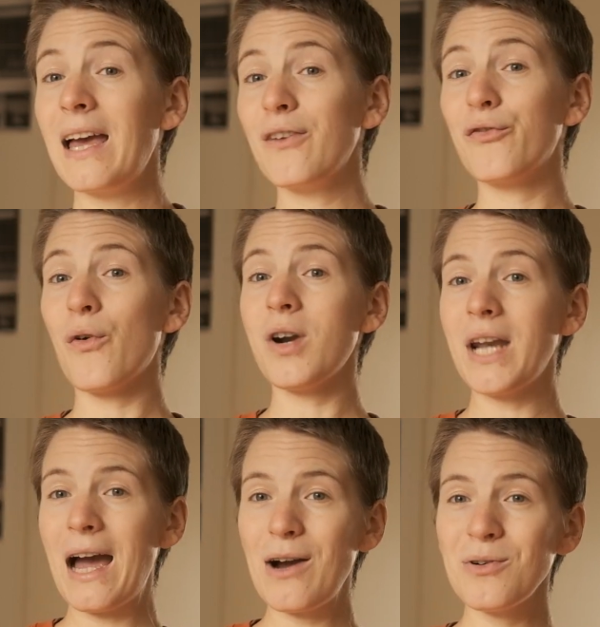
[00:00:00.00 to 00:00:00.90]
and for
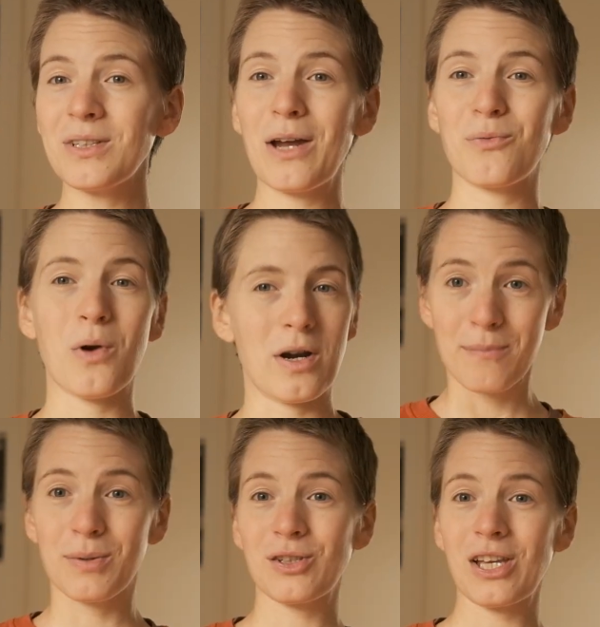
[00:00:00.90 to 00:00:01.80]
now that
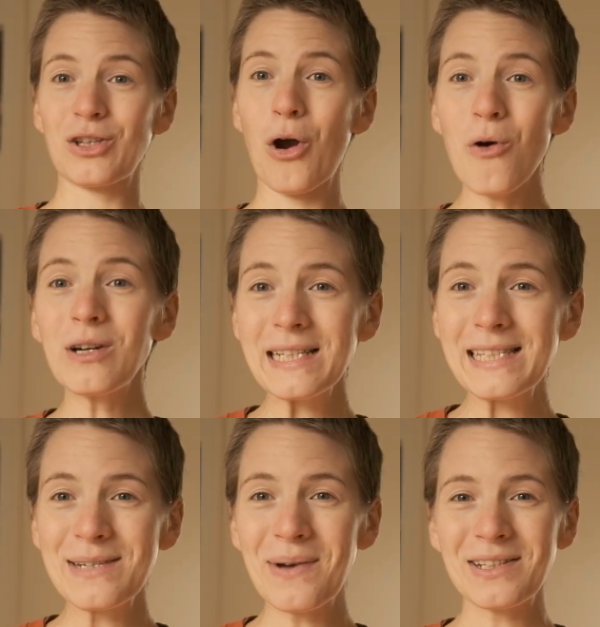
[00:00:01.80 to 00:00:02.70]
works. Because I totally
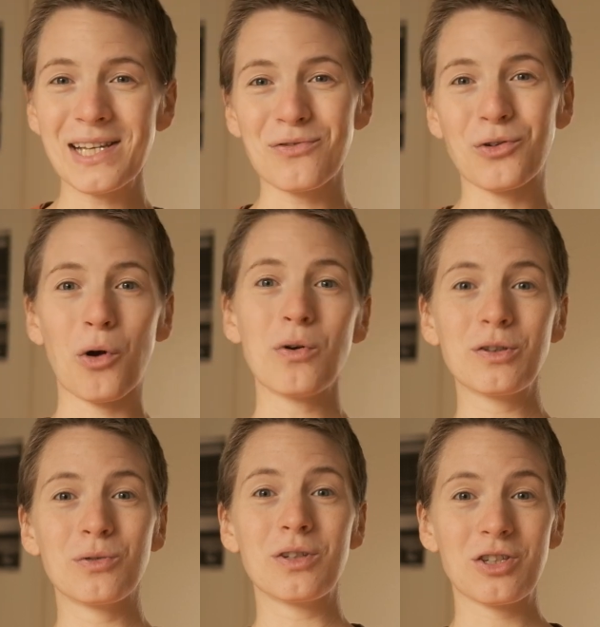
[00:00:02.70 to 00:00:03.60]
see myself
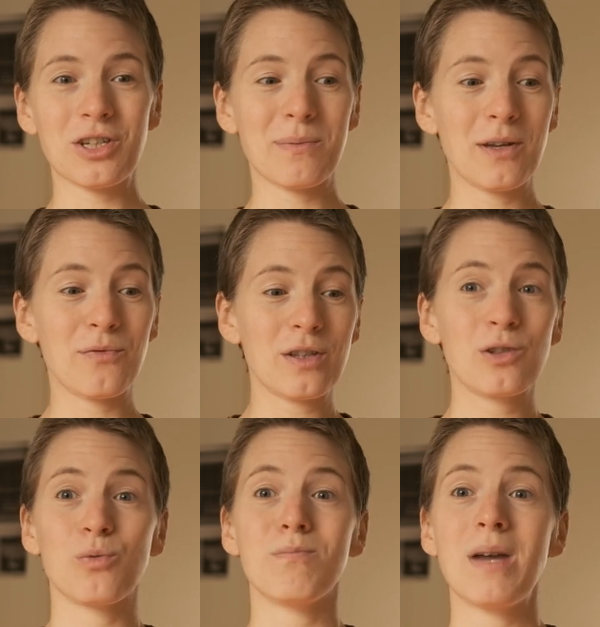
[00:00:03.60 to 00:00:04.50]
going to the gym if
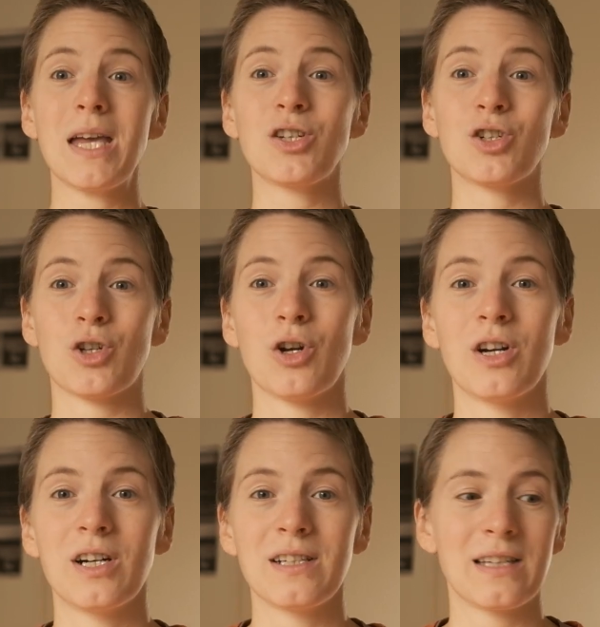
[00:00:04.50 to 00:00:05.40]
it's to make
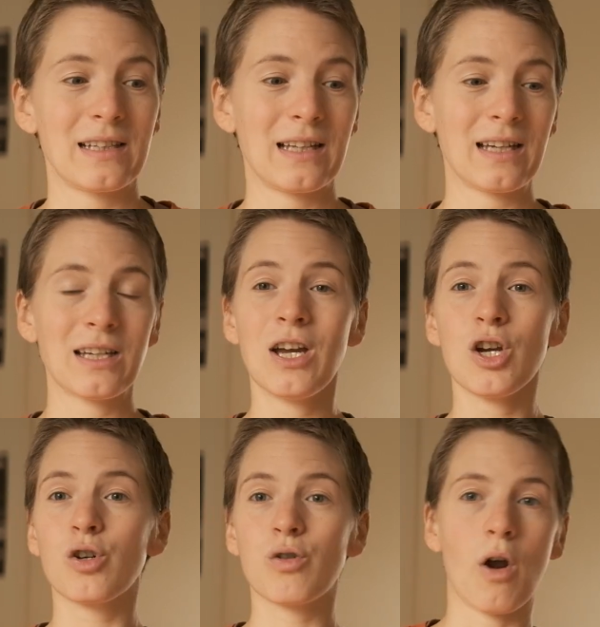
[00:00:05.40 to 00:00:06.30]
sure that like
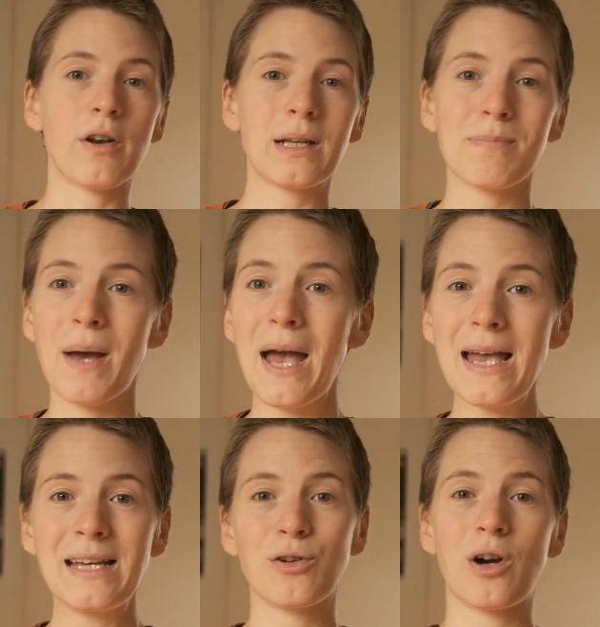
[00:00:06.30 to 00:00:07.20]
chronic
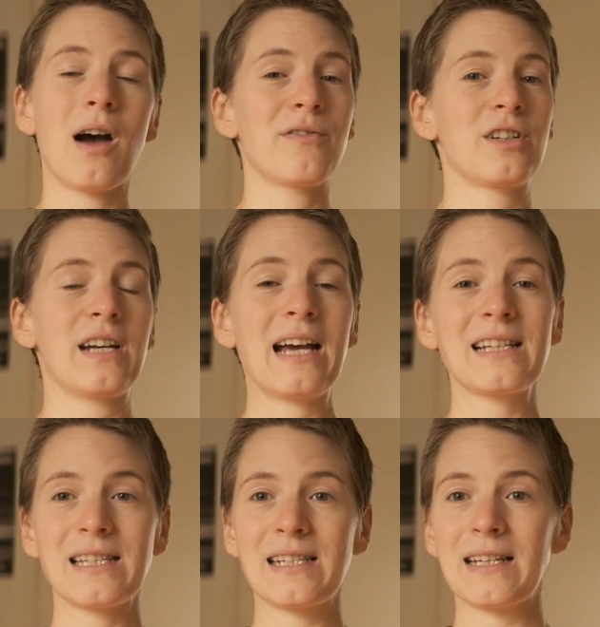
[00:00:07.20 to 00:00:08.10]
pain or after an
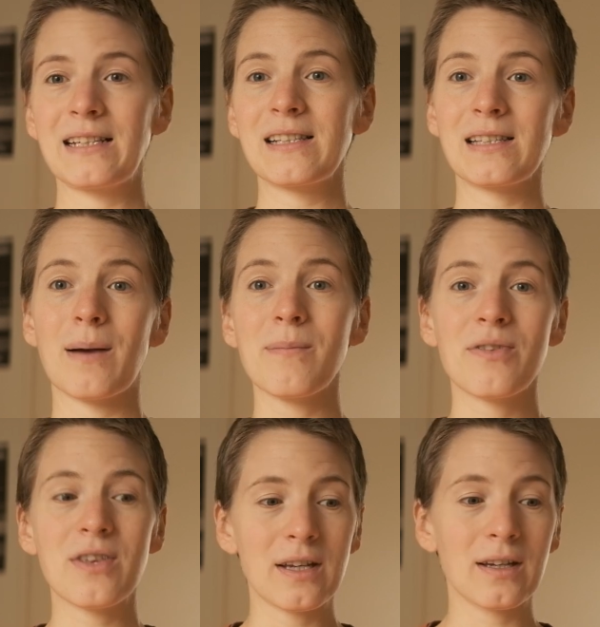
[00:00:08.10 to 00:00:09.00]
accident
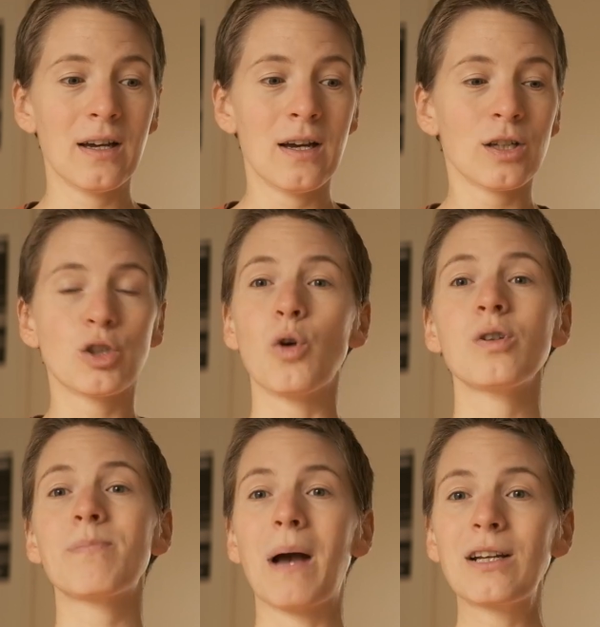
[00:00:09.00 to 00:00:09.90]
something
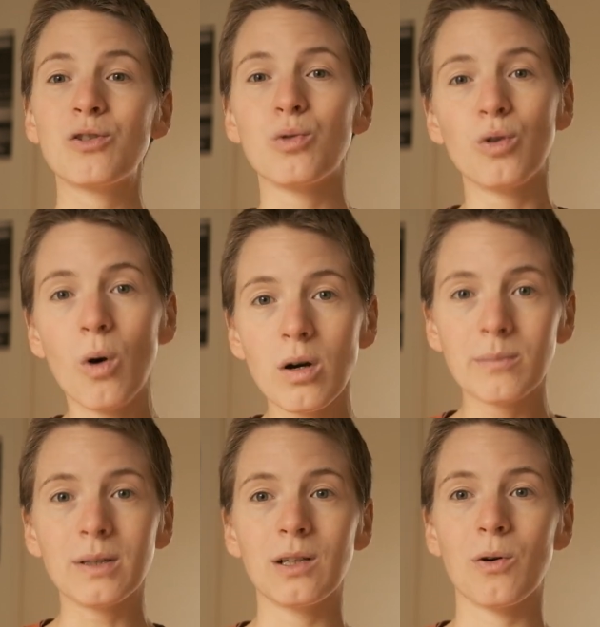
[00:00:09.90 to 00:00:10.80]
goes back to
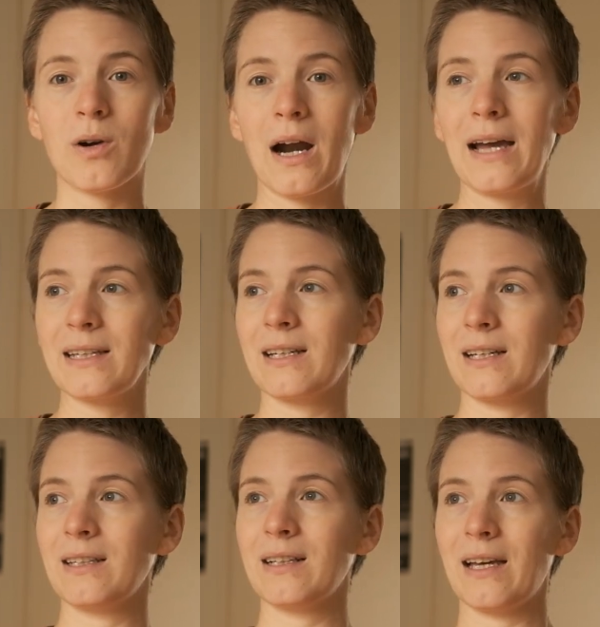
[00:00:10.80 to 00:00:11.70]
normal, or I
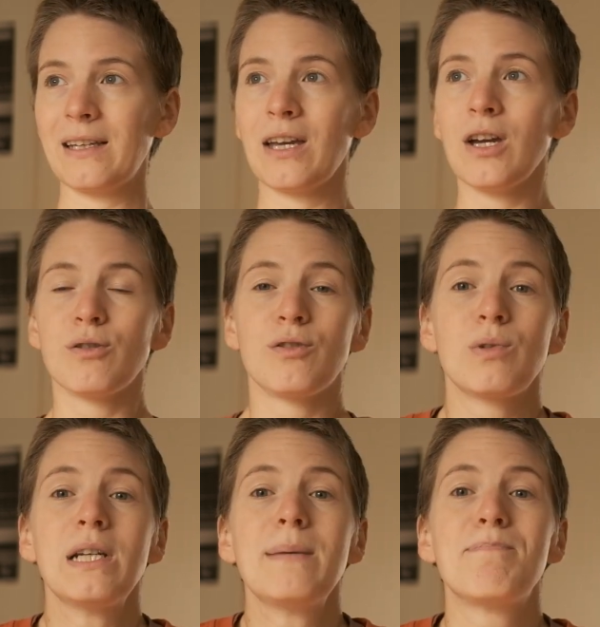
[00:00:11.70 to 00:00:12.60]
can like
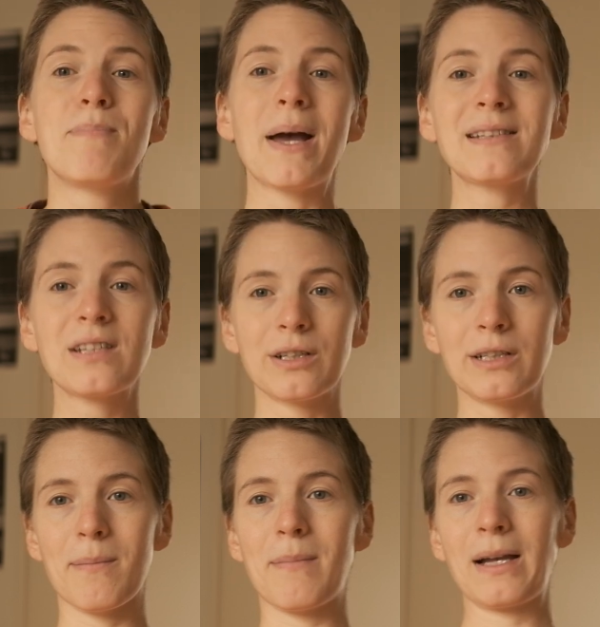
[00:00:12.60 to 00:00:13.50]
really
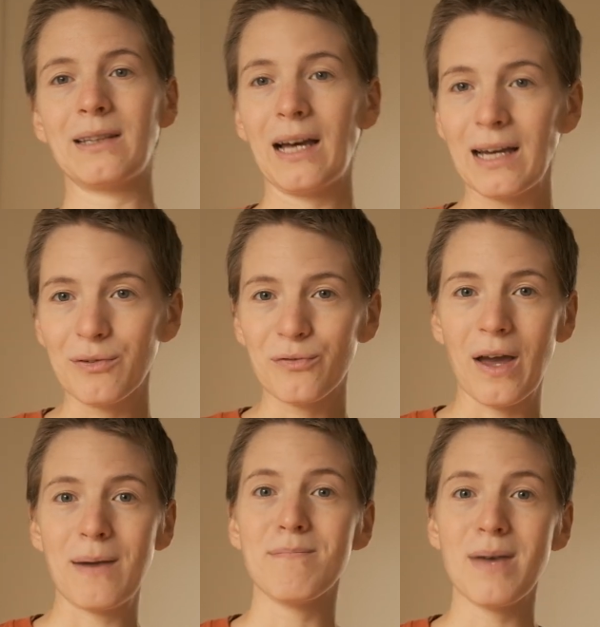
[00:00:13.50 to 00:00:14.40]
better my life
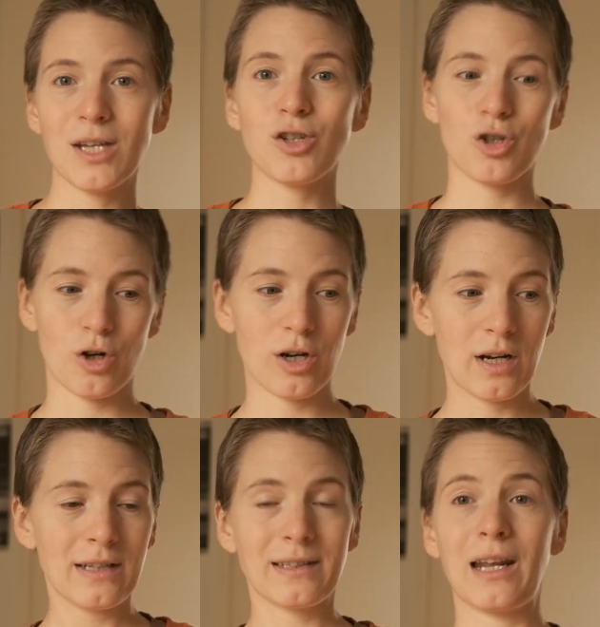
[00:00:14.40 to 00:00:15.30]
and make
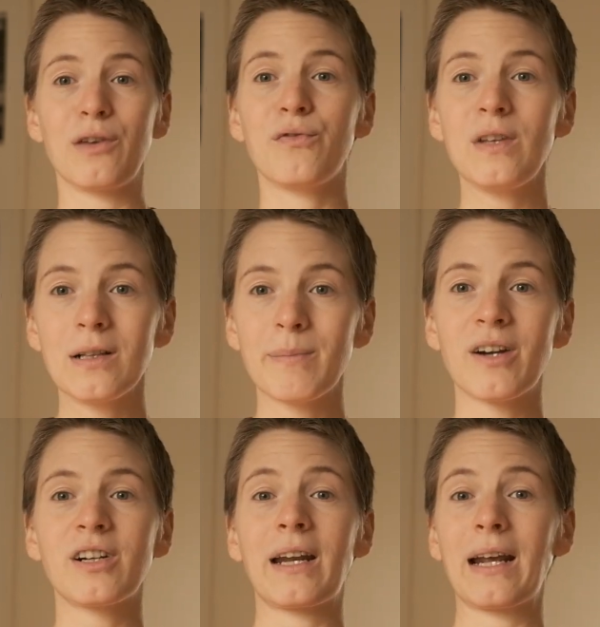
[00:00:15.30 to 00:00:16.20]
sure that I feel
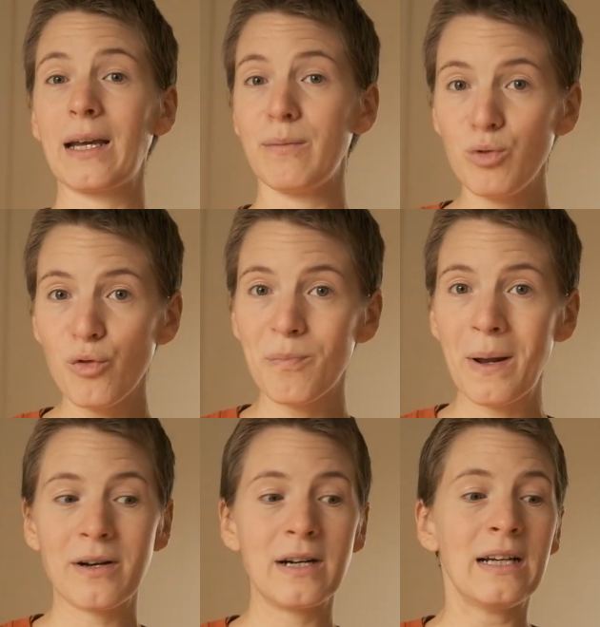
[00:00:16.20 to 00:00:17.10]
better, that I can move
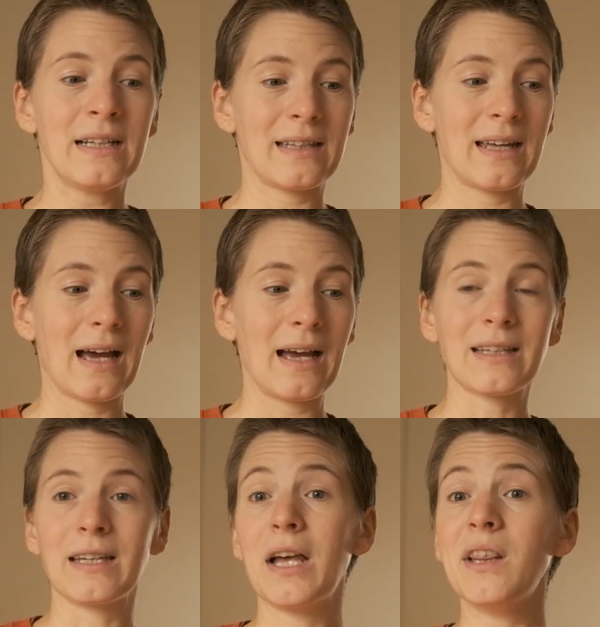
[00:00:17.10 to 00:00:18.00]
better, that I
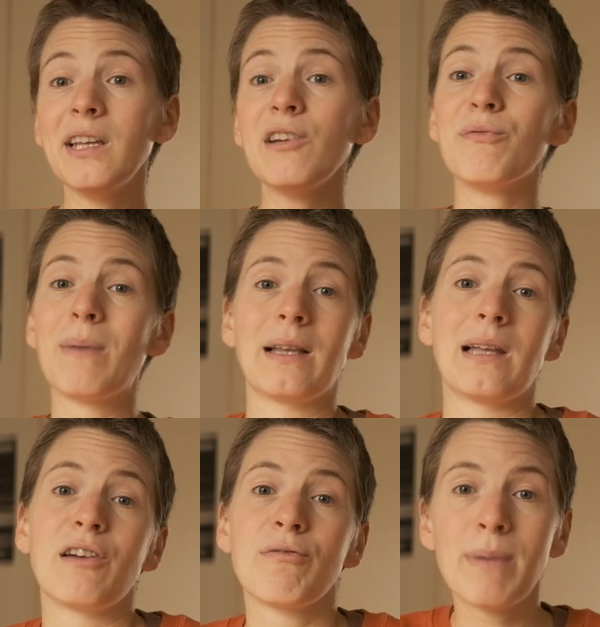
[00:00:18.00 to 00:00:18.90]
can live my
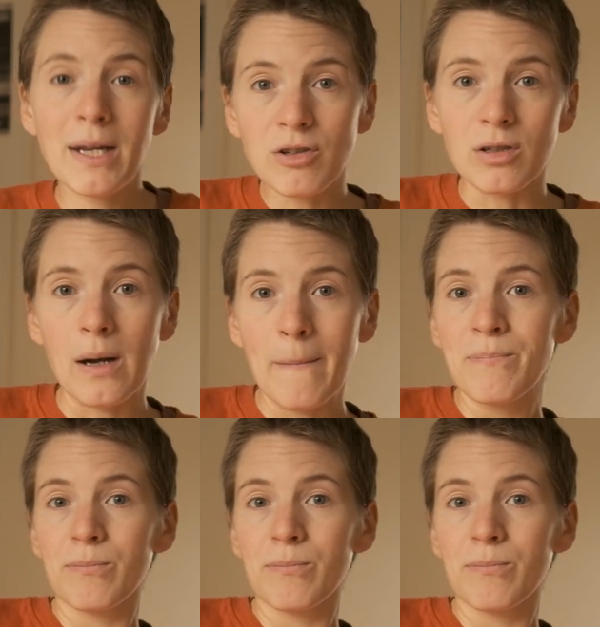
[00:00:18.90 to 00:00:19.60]
life better.